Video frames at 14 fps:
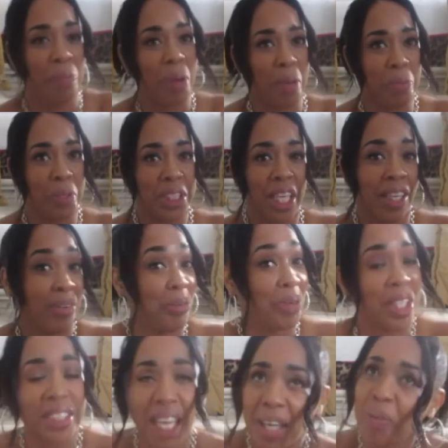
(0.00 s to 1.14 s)
Pepper
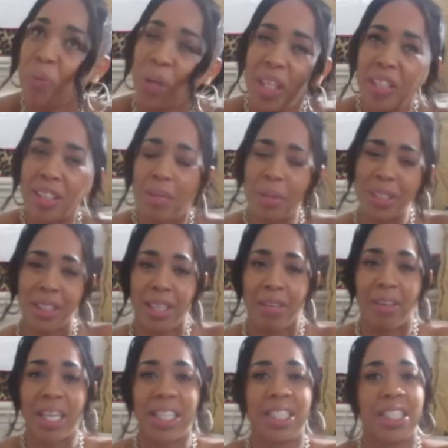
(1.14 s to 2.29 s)
Tanqueria. Am I saying that
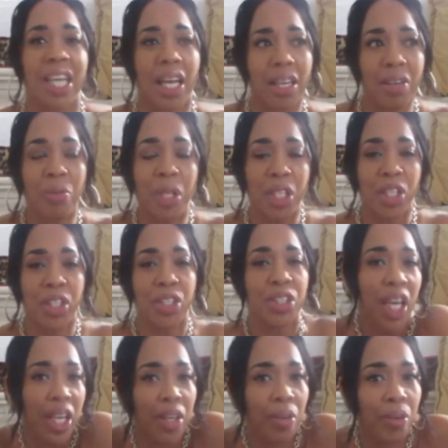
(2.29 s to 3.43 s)
right?
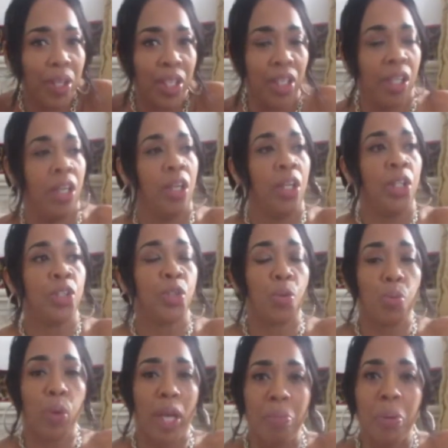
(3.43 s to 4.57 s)
Tanqueria. So
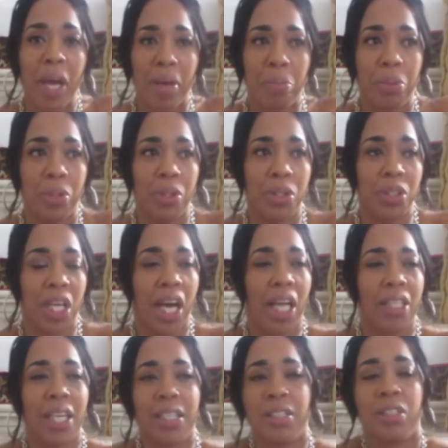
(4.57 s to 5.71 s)
Red Peppers, I
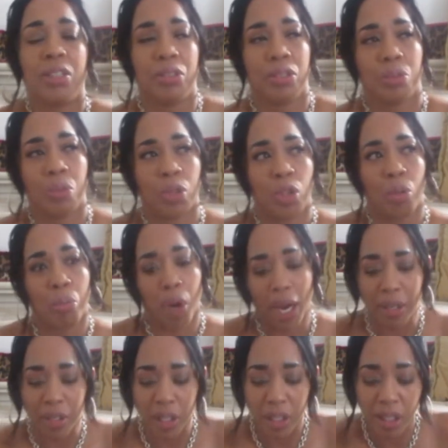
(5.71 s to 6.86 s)
like to go to the one on
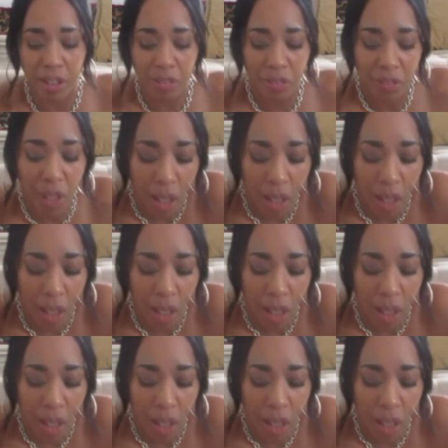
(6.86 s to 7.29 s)
Briarcliff.